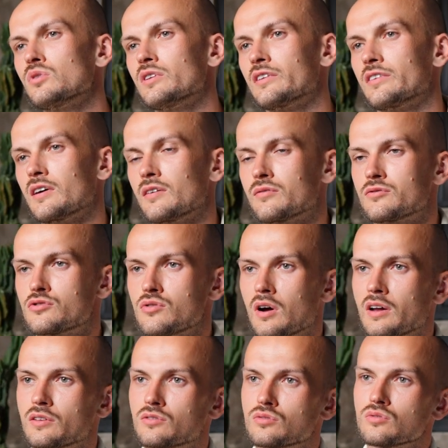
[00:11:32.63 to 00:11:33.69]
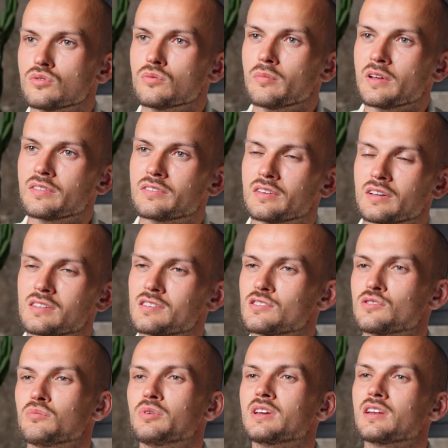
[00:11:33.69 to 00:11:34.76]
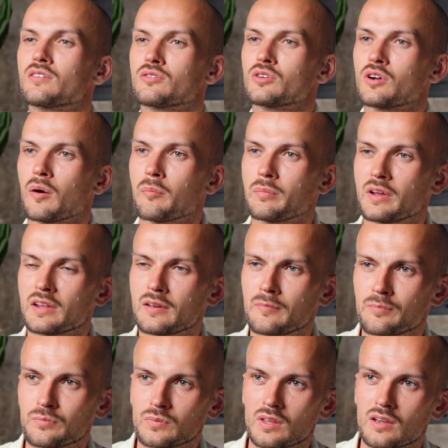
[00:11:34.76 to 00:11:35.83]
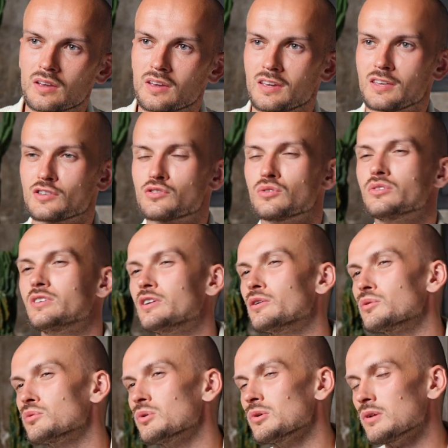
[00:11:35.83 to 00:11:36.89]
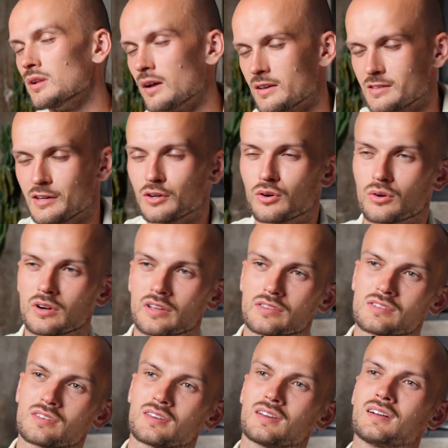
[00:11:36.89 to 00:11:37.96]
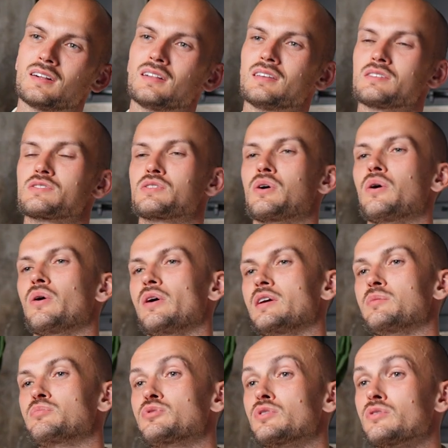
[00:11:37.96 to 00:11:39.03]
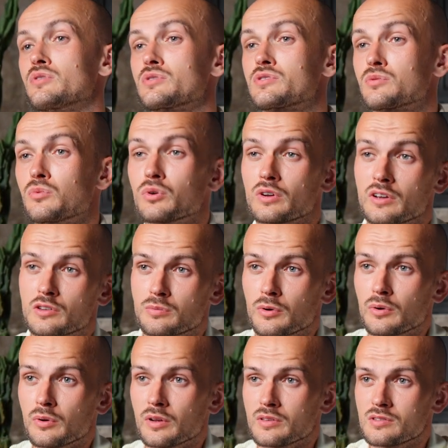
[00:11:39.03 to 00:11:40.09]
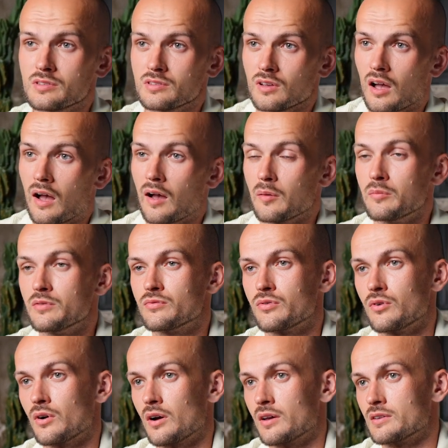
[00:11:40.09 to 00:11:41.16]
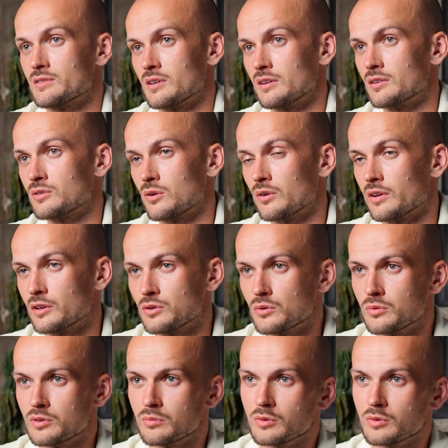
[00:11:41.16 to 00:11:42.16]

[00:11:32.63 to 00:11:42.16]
that I've tried to maintain since the beginning of the company is the dinner rule, as I call it. So in previous work experience, before I started ColdIQ with